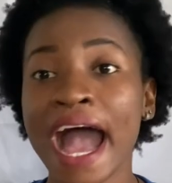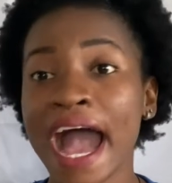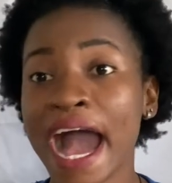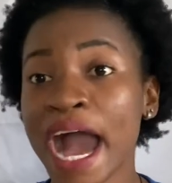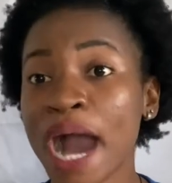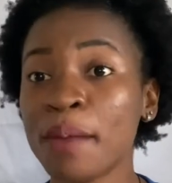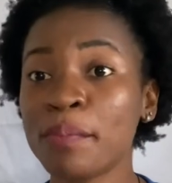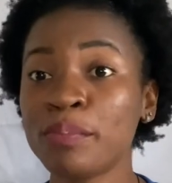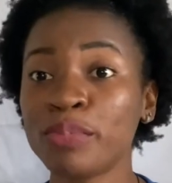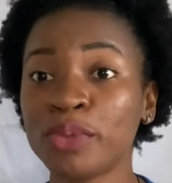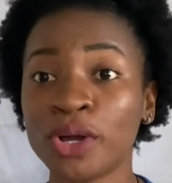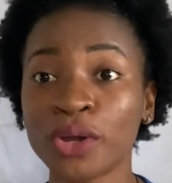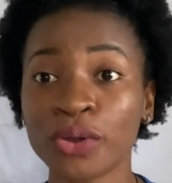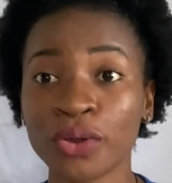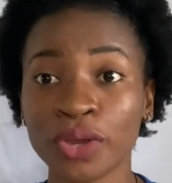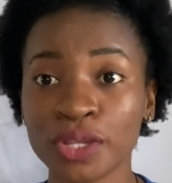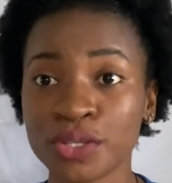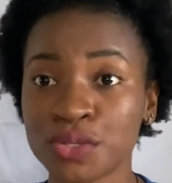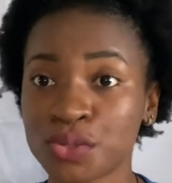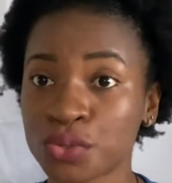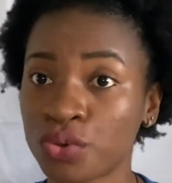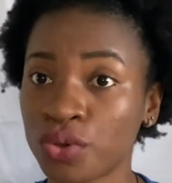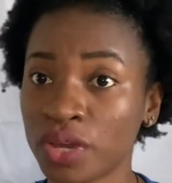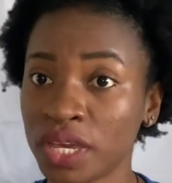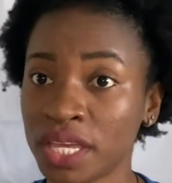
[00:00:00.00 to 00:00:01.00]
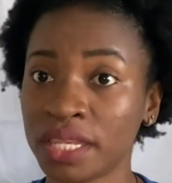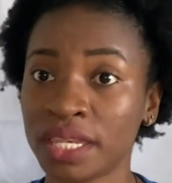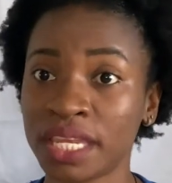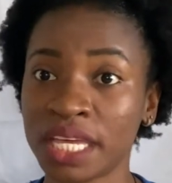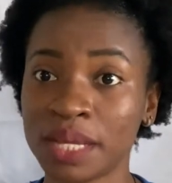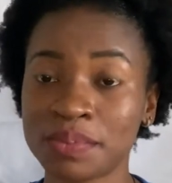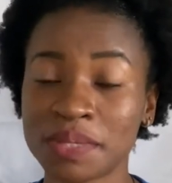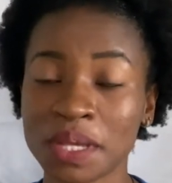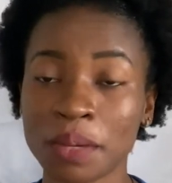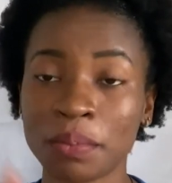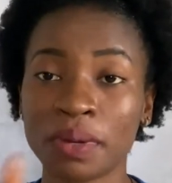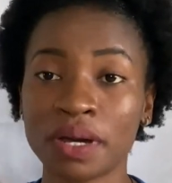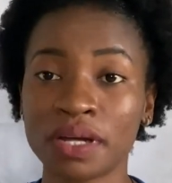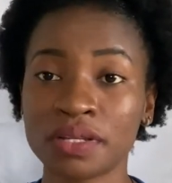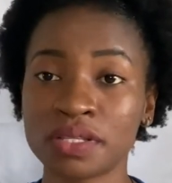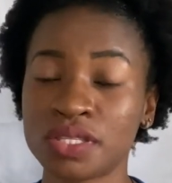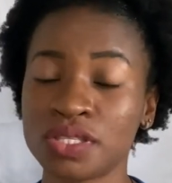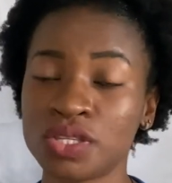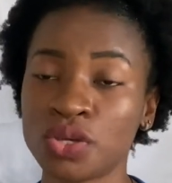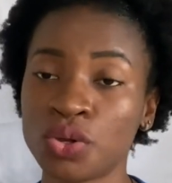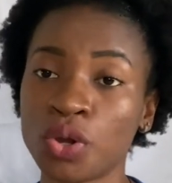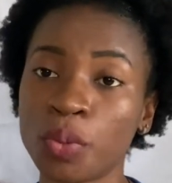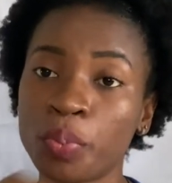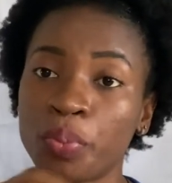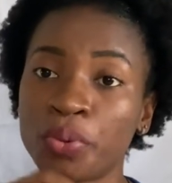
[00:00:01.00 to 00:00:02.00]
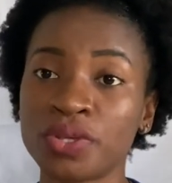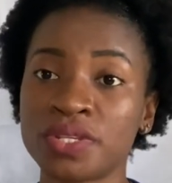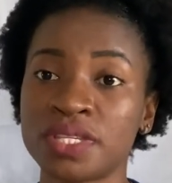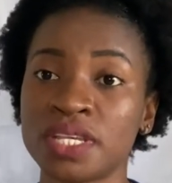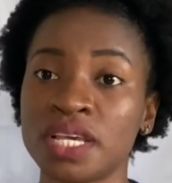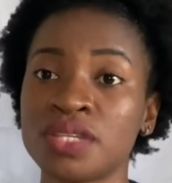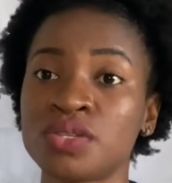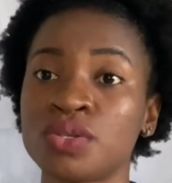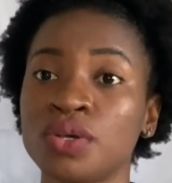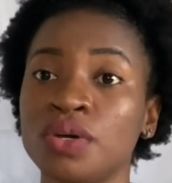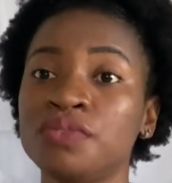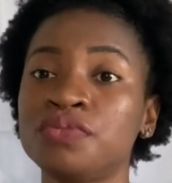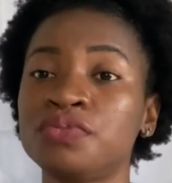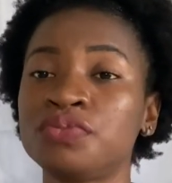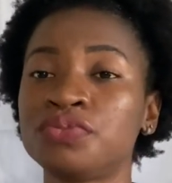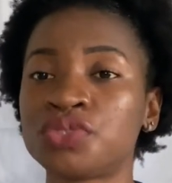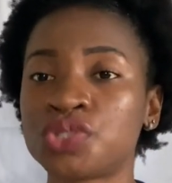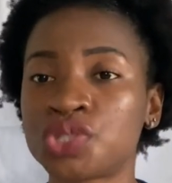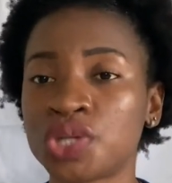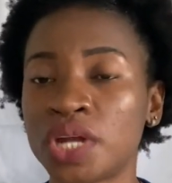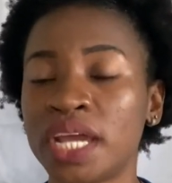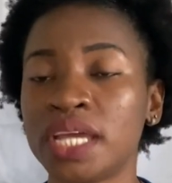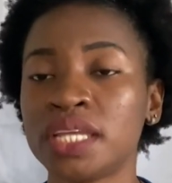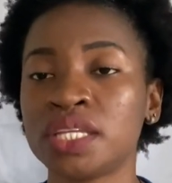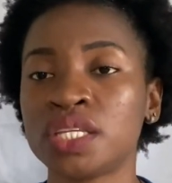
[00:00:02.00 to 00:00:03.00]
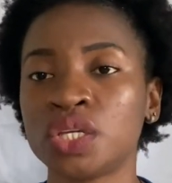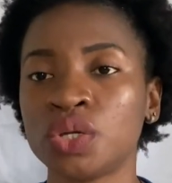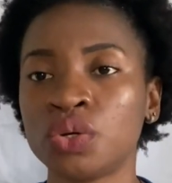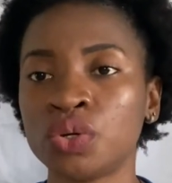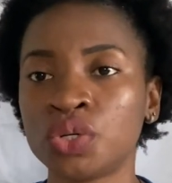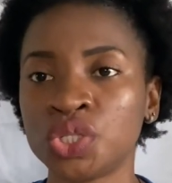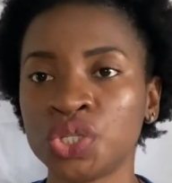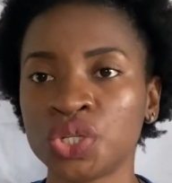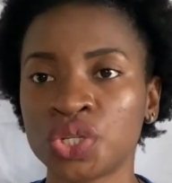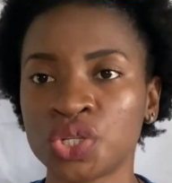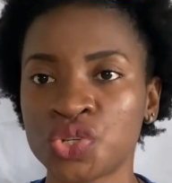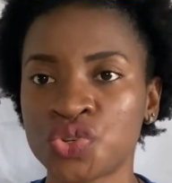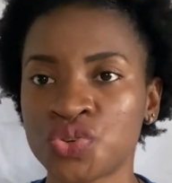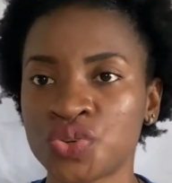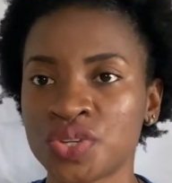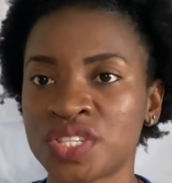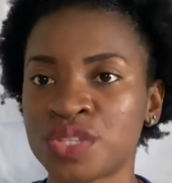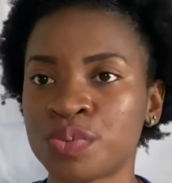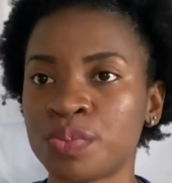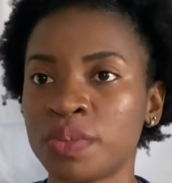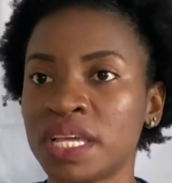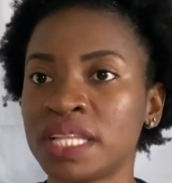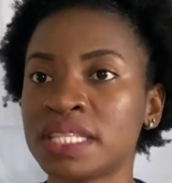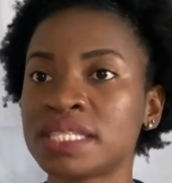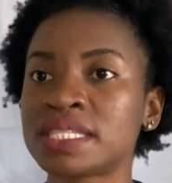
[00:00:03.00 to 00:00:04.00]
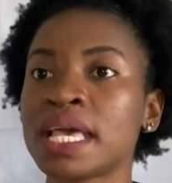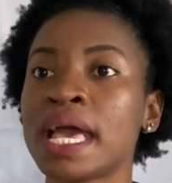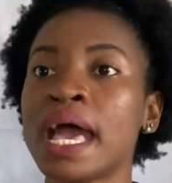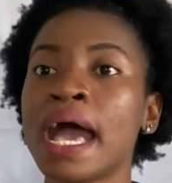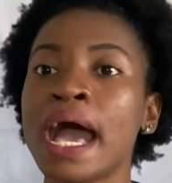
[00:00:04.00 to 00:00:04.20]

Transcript: I'm not going to go in depth about the whole process of trying the onion treatment.